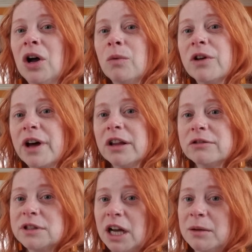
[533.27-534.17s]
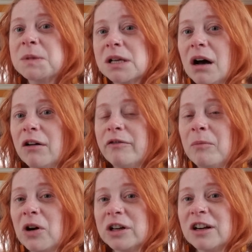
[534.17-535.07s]
with other types of
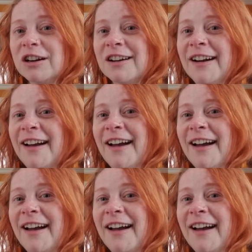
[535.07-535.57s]
marker